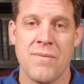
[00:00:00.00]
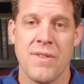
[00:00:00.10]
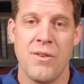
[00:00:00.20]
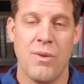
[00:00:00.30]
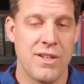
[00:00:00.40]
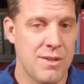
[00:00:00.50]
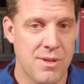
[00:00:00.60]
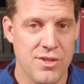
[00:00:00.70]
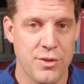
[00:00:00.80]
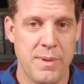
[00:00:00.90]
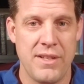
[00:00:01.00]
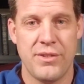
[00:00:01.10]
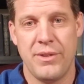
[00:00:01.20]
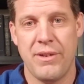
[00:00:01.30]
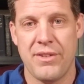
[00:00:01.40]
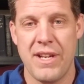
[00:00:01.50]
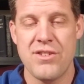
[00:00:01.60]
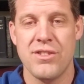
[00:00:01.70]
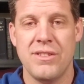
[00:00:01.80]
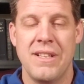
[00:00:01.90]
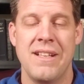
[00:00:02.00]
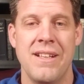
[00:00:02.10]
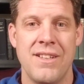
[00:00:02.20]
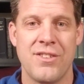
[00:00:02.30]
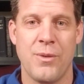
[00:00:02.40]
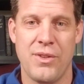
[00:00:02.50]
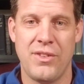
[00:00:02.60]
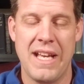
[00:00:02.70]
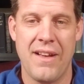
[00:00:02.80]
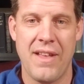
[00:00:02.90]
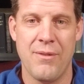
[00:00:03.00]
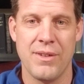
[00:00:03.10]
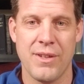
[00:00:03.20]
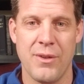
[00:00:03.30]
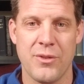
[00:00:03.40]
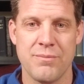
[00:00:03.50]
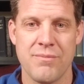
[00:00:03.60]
1 commercial space, 3 residential. So we'll see how that one goes.